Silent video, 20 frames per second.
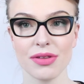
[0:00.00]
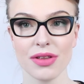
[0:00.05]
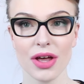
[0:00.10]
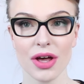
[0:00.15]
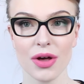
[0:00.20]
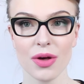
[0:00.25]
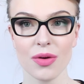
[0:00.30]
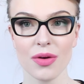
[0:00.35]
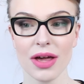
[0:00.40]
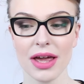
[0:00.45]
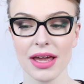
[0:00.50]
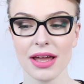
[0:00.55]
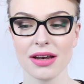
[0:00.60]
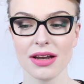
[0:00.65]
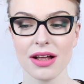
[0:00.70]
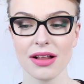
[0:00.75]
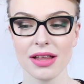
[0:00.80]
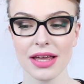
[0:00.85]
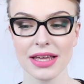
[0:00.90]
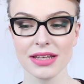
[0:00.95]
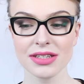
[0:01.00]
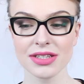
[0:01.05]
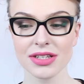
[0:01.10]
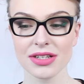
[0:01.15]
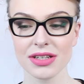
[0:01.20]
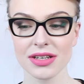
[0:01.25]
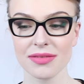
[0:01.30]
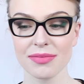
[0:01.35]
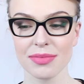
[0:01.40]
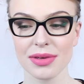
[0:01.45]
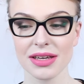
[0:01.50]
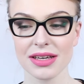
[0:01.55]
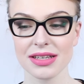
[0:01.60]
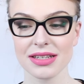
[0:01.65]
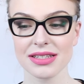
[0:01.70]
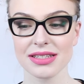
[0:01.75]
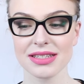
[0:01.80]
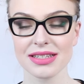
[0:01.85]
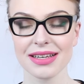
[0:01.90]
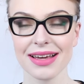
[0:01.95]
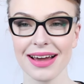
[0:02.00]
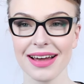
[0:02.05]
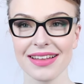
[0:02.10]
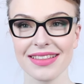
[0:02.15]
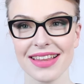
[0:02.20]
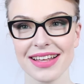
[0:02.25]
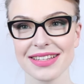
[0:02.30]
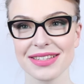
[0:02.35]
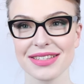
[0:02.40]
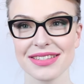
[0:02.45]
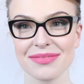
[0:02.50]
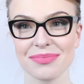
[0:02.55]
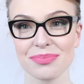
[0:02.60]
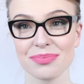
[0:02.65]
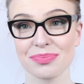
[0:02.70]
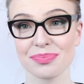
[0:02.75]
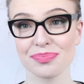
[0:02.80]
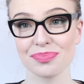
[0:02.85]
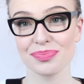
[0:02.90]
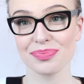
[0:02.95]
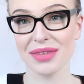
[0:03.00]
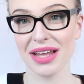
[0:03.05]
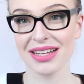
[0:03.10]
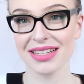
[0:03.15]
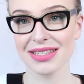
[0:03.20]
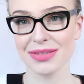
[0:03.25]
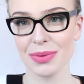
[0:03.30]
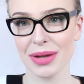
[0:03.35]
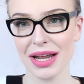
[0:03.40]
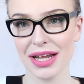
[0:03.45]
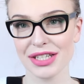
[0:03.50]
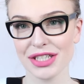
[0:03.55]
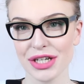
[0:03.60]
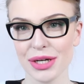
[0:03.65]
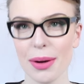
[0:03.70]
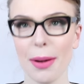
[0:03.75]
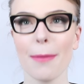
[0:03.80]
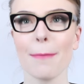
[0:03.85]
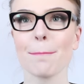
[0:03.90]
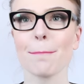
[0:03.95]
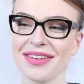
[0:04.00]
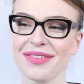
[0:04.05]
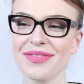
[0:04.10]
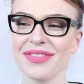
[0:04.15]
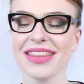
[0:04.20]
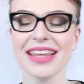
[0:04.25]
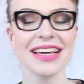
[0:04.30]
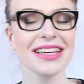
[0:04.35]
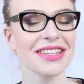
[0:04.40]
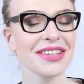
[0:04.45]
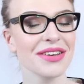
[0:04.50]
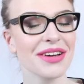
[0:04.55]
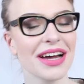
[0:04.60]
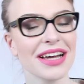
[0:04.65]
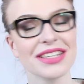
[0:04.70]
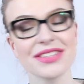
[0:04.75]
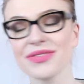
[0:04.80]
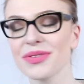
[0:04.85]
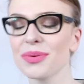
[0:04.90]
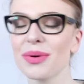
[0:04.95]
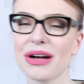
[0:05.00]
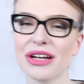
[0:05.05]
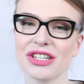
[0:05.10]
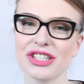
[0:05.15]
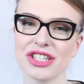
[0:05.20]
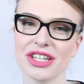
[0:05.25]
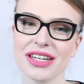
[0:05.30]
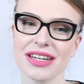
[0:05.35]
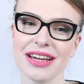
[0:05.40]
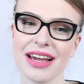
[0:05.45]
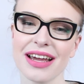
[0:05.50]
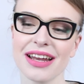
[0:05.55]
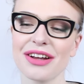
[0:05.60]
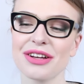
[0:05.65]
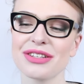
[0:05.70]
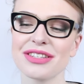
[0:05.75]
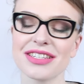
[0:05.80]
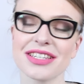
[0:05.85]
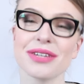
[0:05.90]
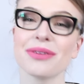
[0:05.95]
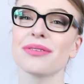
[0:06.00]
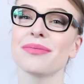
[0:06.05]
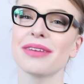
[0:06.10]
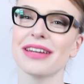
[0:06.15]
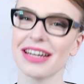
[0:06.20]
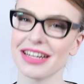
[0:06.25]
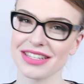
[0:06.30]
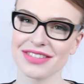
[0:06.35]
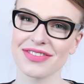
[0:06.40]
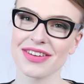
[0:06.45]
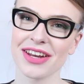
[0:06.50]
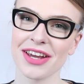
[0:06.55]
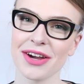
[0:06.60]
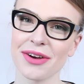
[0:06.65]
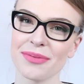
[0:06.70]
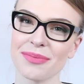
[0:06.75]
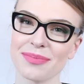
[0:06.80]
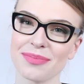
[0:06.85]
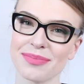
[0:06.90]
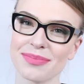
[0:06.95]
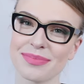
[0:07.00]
below and I'll answer them, because yeah, that's what I do. Thank you guys for watching, and I'll see you in my next video.